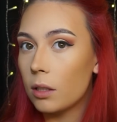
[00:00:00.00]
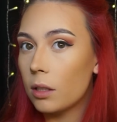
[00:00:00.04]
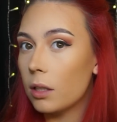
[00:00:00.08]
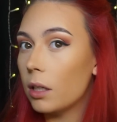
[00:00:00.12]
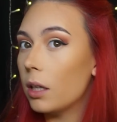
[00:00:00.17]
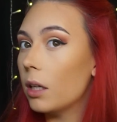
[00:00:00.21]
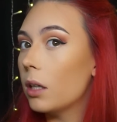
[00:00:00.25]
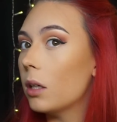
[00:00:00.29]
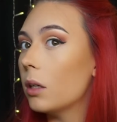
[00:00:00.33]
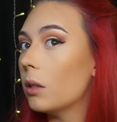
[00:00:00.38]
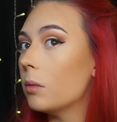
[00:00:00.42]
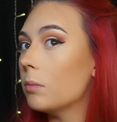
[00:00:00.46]

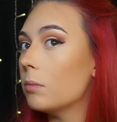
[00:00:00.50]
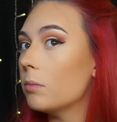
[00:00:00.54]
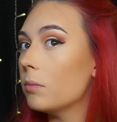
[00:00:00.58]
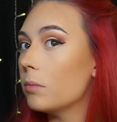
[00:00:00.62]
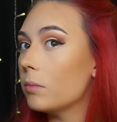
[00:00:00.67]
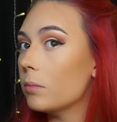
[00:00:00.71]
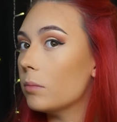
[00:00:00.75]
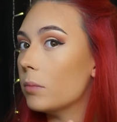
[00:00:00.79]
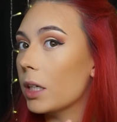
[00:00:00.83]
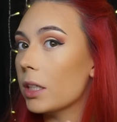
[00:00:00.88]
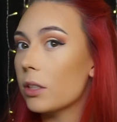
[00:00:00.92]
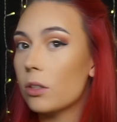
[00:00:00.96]

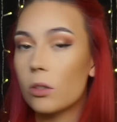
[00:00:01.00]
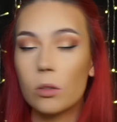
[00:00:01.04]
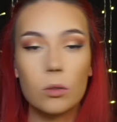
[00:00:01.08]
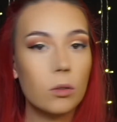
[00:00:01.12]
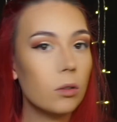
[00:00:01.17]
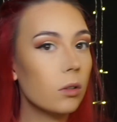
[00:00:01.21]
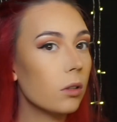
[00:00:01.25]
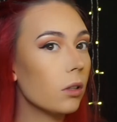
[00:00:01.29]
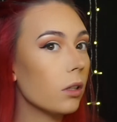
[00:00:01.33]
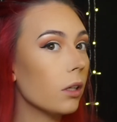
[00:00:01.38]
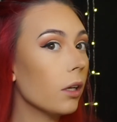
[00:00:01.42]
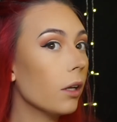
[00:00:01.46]
My
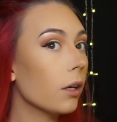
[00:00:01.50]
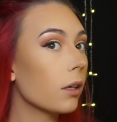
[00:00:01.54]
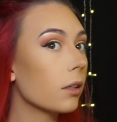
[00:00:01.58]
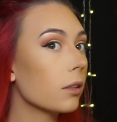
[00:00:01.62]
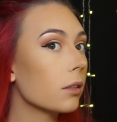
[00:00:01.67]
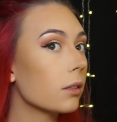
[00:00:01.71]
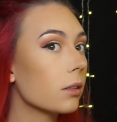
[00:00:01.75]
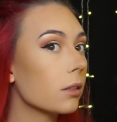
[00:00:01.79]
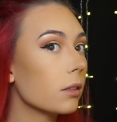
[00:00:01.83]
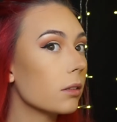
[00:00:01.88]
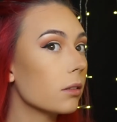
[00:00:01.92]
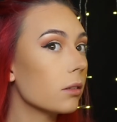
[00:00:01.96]
jaw
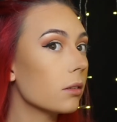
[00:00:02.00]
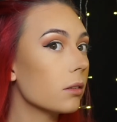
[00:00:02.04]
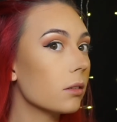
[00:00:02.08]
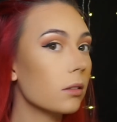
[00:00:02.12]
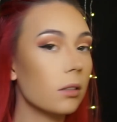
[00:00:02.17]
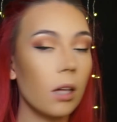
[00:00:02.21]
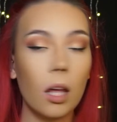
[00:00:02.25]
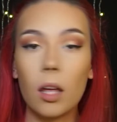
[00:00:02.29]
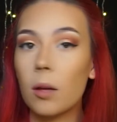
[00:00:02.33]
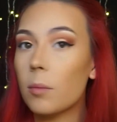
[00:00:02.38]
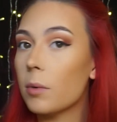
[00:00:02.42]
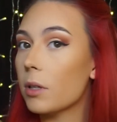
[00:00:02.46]
looks
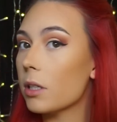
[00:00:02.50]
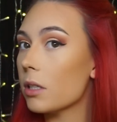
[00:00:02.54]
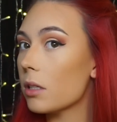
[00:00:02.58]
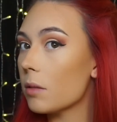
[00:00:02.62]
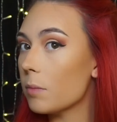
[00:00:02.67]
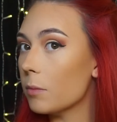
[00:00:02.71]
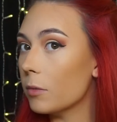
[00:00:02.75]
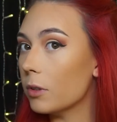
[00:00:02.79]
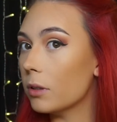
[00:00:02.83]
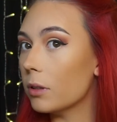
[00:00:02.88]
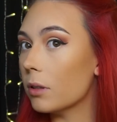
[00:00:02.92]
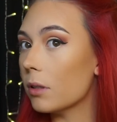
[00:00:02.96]
so much
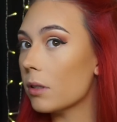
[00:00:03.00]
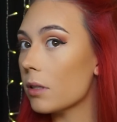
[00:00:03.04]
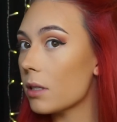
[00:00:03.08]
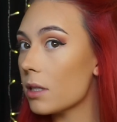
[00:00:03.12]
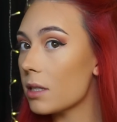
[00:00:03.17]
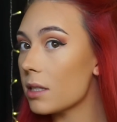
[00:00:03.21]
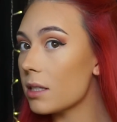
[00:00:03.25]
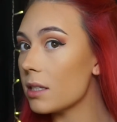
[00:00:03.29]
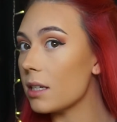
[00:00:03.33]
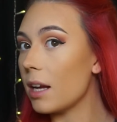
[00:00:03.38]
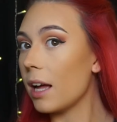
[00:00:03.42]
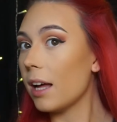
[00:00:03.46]
more
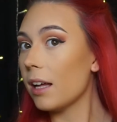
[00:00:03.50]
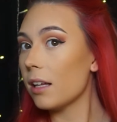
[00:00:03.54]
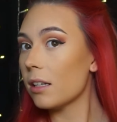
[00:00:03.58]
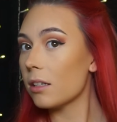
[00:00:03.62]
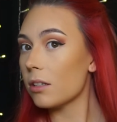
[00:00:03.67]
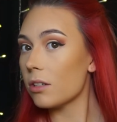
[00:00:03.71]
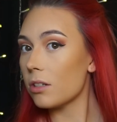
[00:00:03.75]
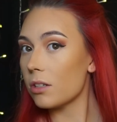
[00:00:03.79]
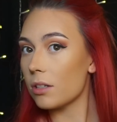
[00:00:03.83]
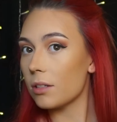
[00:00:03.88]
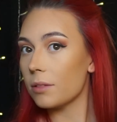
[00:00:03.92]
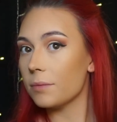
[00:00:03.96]

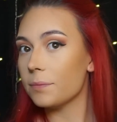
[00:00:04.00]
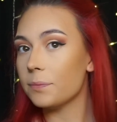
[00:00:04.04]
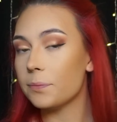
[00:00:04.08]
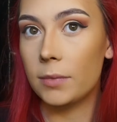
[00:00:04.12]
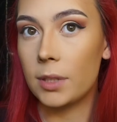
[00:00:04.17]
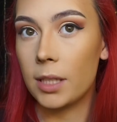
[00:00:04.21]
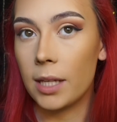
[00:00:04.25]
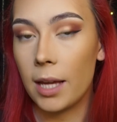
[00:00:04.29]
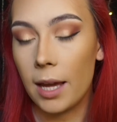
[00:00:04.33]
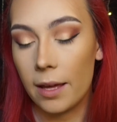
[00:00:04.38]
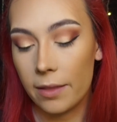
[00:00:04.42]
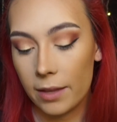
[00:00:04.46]
snatched.
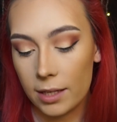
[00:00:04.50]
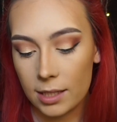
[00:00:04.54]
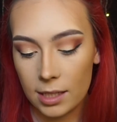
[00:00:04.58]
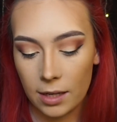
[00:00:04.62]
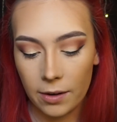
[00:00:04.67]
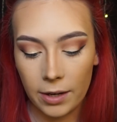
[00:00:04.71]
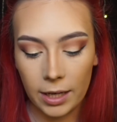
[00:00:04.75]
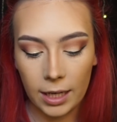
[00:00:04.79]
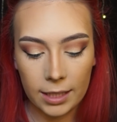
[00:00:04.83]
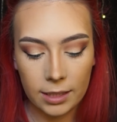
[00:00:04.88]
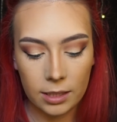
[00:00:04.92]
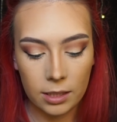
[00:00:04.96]
So yeah, that's how
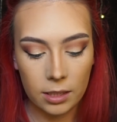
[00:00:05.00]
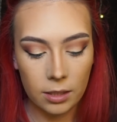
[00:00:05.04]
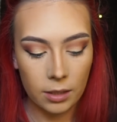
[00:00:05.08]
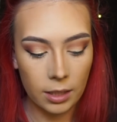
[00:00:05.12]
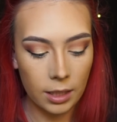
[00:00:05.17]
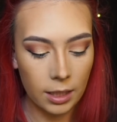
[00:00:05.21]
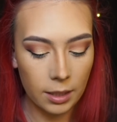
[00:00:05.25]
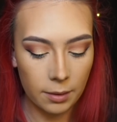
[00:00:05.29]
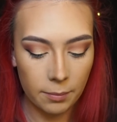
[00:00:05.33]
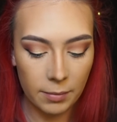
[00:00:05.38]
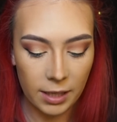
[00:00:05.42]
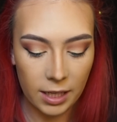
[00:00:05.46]
I like to do
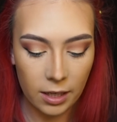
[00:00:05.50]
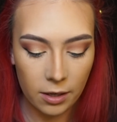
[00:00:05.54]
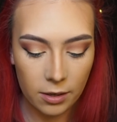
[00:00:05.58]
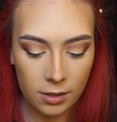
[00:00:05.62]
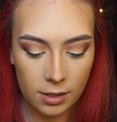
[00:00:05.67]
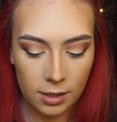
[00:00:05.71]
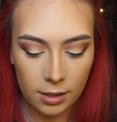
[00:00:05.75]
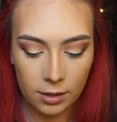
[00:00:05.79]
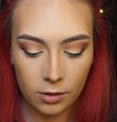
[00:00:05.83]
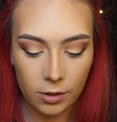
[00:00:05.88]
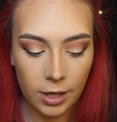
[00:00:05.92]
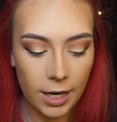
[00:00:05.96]
it. And my nose
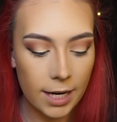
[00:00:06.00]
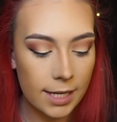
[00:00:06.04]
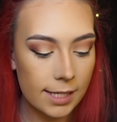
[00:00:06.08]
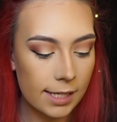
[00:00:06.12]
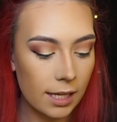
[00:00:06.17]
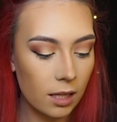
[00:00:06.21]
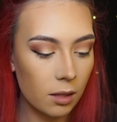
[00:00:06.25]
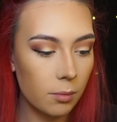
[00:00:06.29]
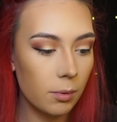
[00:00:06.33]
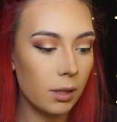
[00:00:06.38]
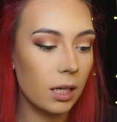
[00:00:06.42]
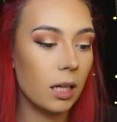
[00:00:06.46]
looks crazy
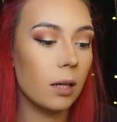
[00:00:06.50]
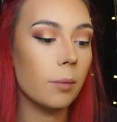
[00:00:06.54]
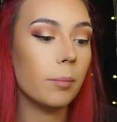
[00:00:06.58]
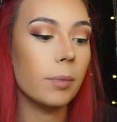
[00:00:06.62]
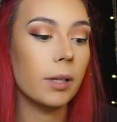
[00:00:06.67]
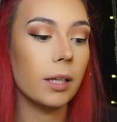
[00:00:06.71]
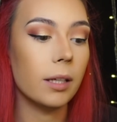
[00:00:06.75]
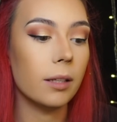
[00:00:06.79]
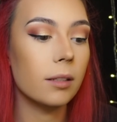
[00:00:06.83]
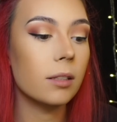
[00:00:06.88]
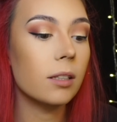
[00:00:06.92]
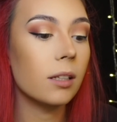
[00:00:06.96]
at the minute,
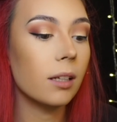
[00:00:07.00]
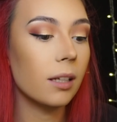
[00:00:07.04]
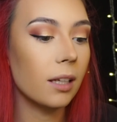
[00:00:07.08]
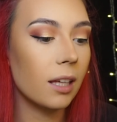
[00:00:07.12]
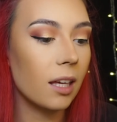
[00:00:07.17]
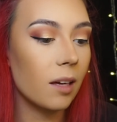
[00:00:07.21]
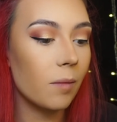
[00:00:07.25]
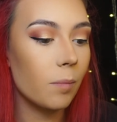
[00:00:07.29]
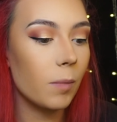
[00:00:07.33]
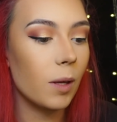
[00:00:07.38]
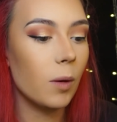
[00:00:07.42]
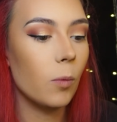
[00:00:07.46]
but
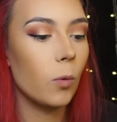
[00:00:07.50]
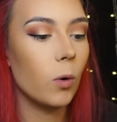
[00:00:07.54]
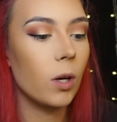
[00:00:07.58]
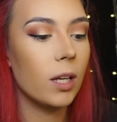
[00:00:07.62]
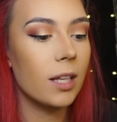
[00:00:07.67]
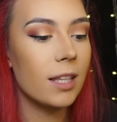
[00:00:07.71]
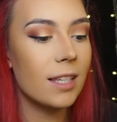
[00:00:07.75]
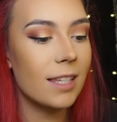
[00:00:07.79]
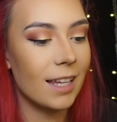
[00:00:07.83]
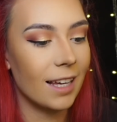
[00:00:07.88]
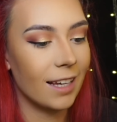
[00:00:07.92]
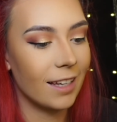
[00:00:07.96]
give me
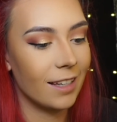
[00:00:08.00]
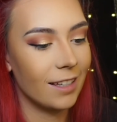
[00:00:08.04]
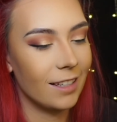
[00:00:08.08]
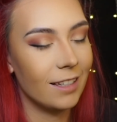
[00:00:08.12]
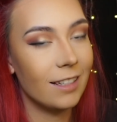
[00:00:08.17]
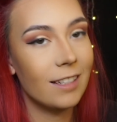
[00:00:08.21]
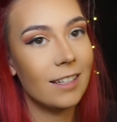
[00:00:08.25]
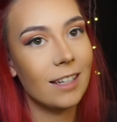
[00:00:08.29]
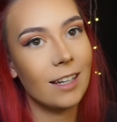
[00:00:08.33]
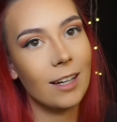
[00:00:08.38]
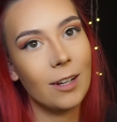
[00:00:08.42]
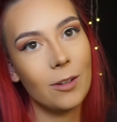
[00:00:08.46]
1
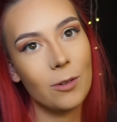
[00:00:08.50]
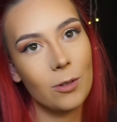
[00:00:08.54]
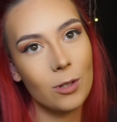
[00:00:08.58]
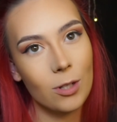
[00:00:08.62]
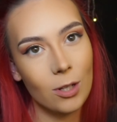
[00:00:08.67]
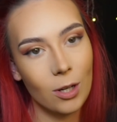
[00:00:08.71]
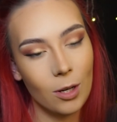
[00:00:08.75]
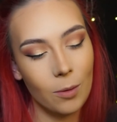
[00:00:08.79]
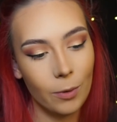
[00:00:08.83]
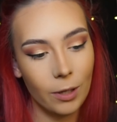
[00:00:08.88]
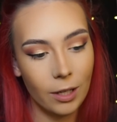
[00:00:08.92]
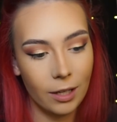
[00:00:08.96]
second. I'll show
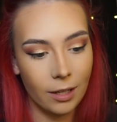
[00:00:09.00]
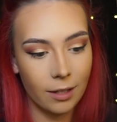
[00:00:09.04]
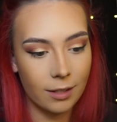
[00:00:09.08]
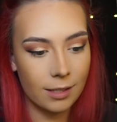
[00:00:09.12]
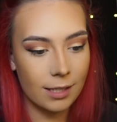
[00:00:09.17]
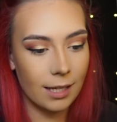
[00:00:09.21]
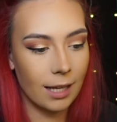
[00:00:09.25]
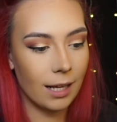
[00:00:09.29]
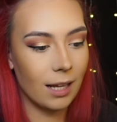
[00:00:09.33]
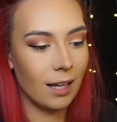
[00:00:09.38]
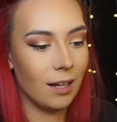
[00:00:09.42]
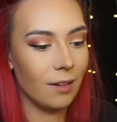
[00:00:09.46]
you what it looks
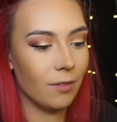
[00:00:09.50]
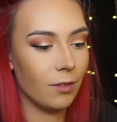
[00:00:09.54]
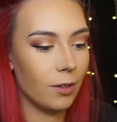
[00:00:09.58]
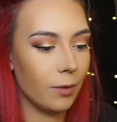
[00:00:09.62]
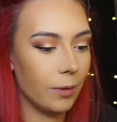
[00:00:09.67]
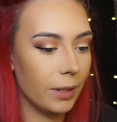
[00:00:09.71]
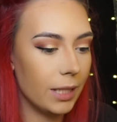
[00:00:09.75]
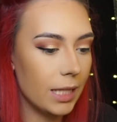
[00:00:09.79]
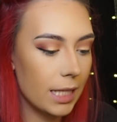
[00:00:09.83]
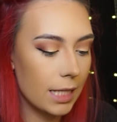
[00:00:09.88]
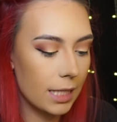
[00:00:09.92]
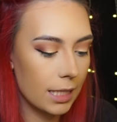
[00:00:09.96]
like
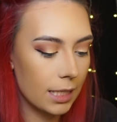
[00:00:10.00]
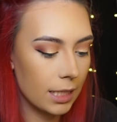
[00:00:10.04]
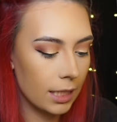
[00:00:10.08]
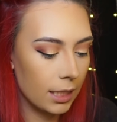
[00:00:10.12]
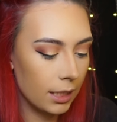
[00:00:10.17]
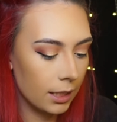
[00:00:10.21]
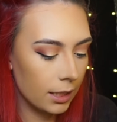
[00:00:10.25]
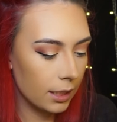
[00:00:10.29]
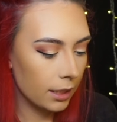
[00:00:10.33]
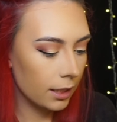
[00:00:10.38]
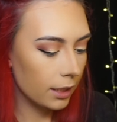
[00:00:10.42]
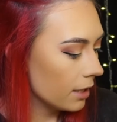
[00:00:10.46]
afterwards.
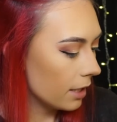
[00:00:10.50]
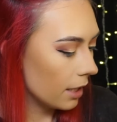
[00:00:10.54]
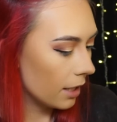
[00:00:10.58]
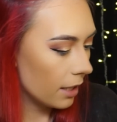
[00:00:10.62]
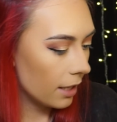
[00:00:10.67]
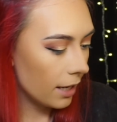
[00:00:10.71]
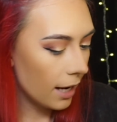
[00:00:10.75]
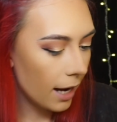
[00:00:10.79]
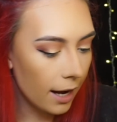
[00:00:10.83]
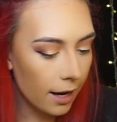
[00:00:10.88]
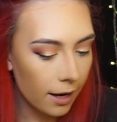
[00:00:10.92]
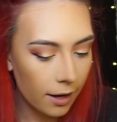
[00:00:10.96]
So
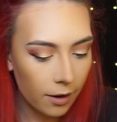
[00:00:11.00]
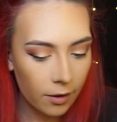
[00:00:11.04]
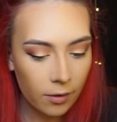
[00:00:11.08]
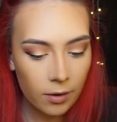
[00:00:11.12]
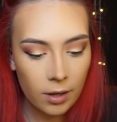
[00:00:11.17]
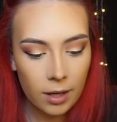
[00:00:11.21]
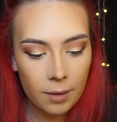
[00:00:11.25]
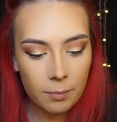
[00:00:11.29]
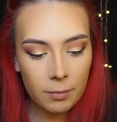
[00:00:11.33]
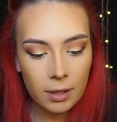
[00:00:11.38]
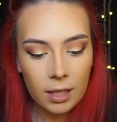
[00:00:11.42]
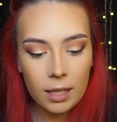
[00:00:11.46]
now
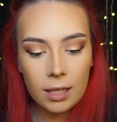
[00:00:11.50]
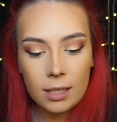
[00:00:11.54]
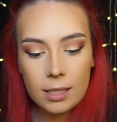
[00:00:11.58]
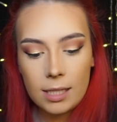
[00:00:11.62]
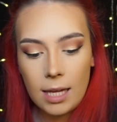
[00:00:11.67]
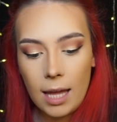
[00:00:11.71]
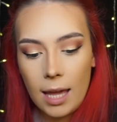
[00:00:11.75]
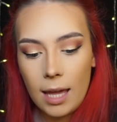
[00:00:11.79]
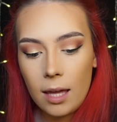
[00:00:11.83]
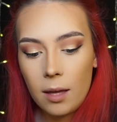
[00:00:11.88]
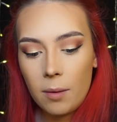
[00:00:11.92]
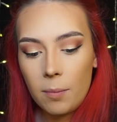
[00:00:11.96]
I'm going to
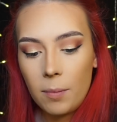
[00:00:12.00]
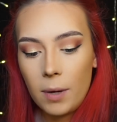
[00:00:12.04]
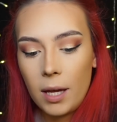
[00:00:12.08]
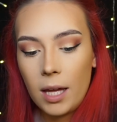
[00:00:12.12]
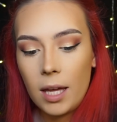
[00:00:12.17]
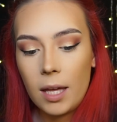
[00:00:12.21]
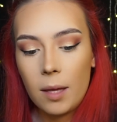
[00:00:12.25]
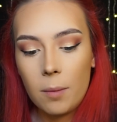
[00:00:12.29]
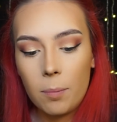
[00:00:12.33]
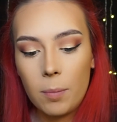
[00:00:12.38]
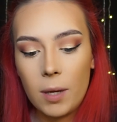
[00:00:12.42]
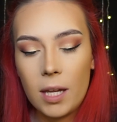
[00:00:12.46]
take
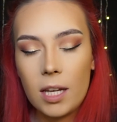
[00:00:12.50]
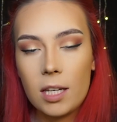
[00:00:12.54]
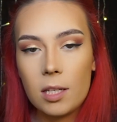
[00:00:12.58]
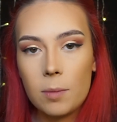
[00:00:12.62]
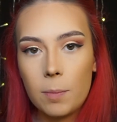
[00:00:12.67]
my Peach